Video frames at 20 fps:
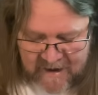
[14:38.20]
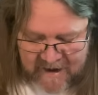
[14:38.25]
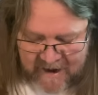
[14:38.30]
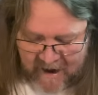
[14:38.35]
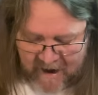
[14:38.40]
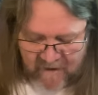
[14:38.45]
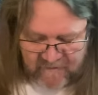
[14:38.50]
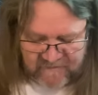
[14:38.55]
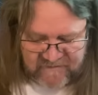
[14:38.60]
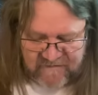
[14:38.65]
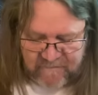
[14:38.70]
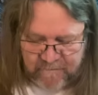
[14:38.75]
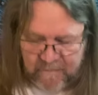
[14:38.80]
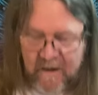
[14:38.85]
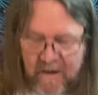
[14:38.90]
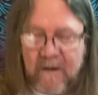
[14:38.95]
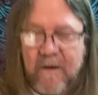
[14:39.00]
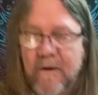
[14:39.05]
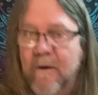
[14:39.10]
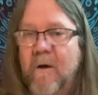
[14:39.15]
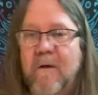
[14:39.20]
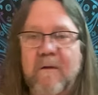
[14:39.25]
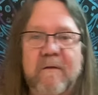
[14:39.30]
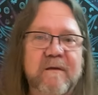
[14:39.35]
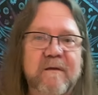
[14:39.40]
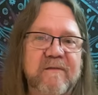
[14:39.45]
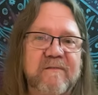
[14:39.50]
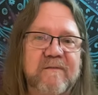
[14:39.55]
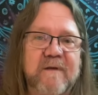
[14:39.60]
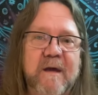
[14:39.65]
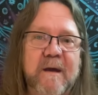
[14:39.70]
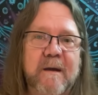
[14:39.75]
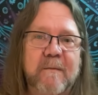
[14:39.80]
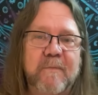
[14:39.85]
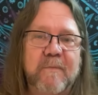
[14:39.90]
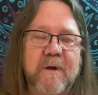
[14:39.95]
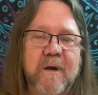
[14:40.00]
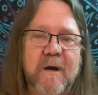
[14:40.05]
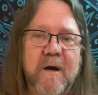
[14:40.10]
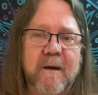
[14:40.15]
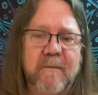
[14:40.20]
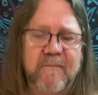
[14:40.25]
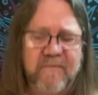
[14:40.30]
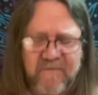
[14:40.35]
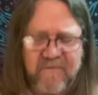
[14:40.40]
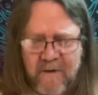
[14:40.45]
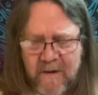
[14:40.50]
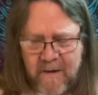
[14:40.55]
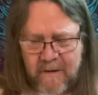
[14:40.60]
out spilling all these damn cups.